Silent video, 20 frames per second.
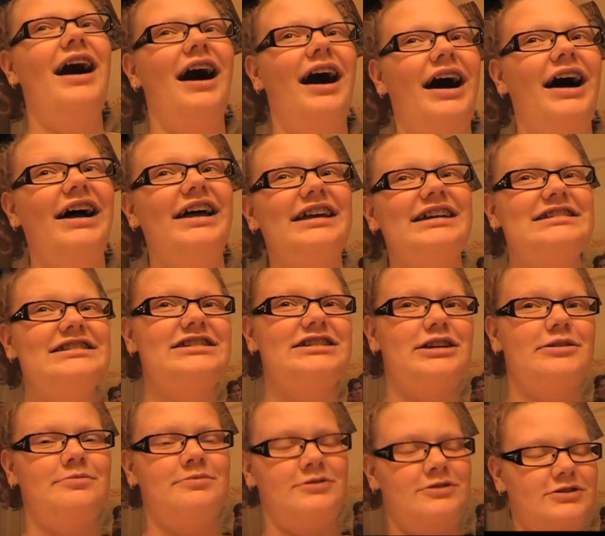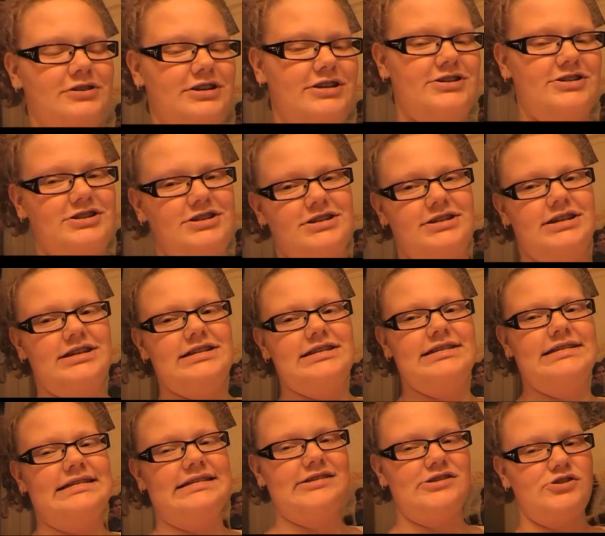I ended up cooking
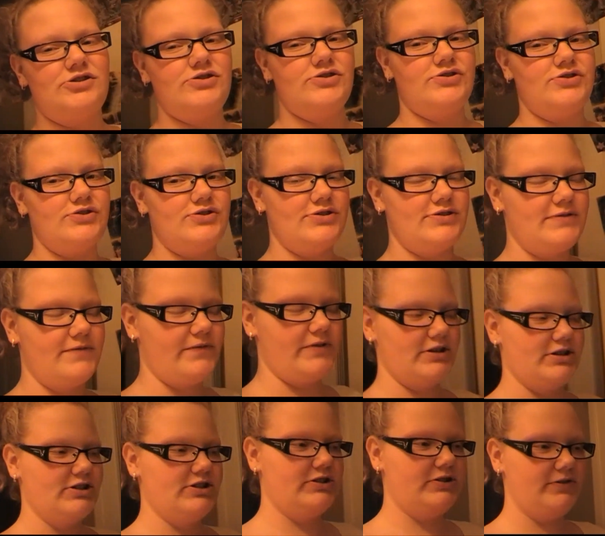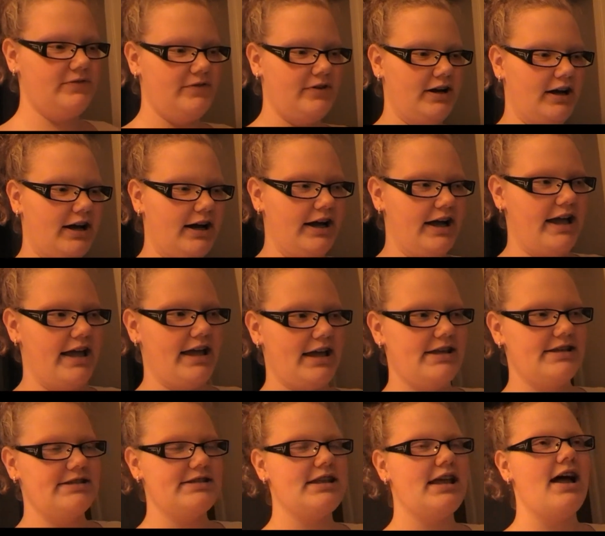chicken tenders, french
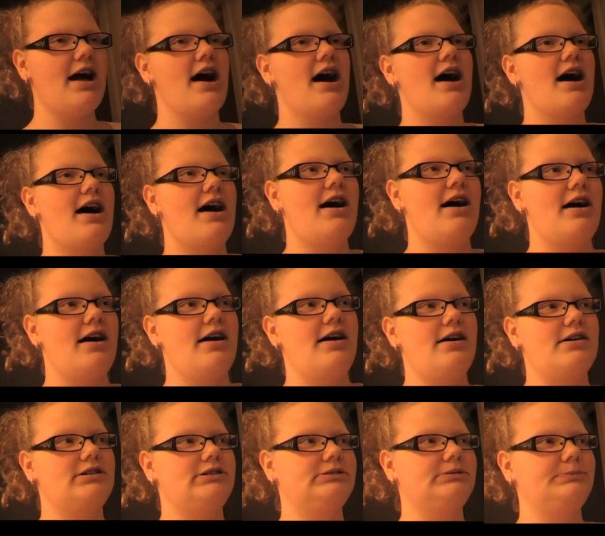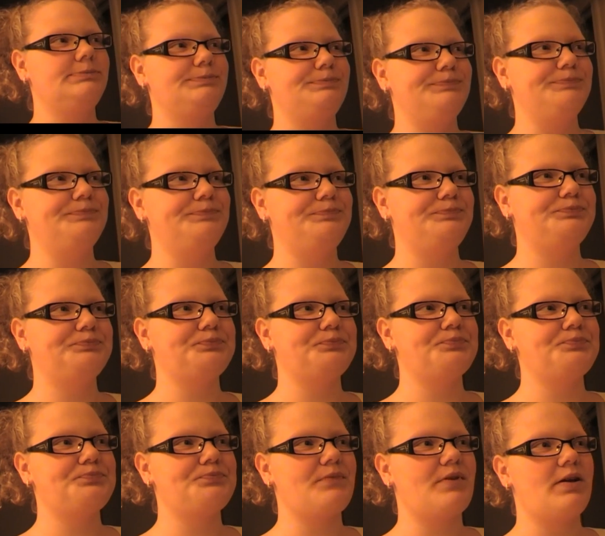fries, um,
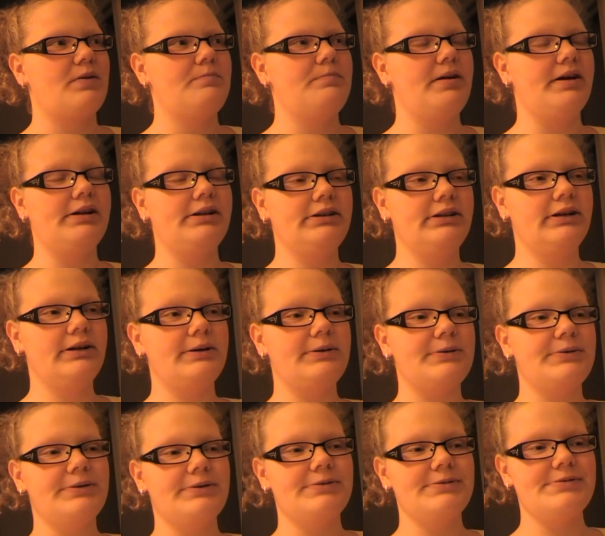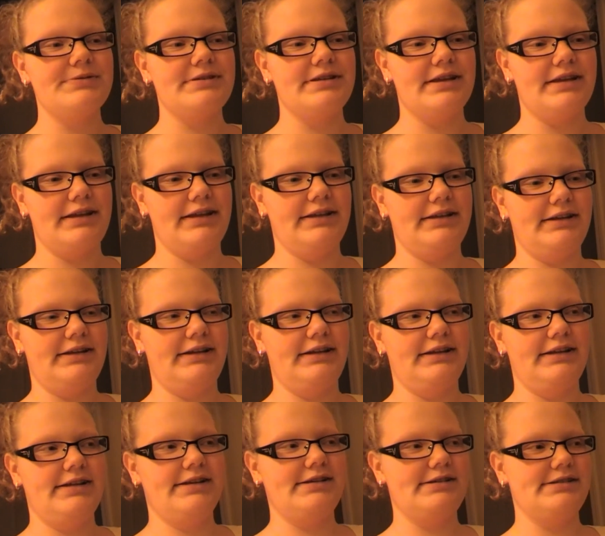piccolos,
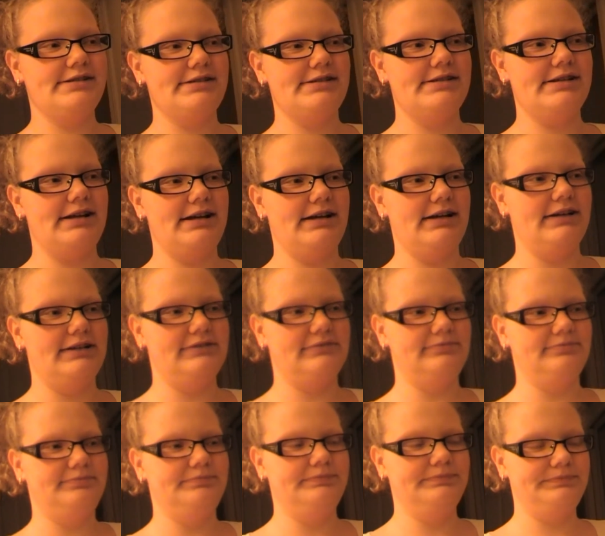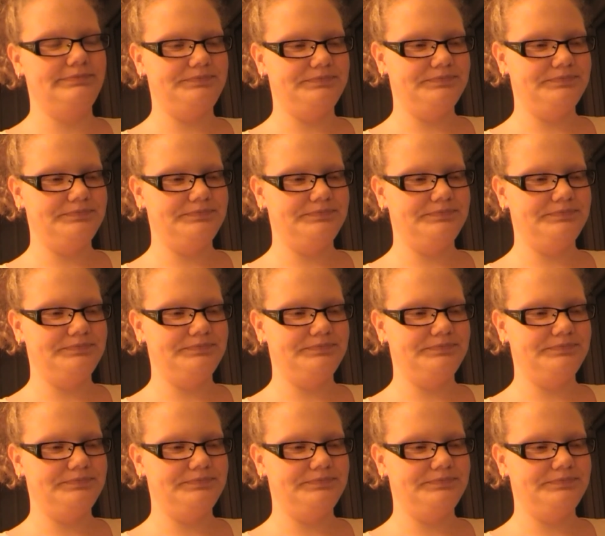and um,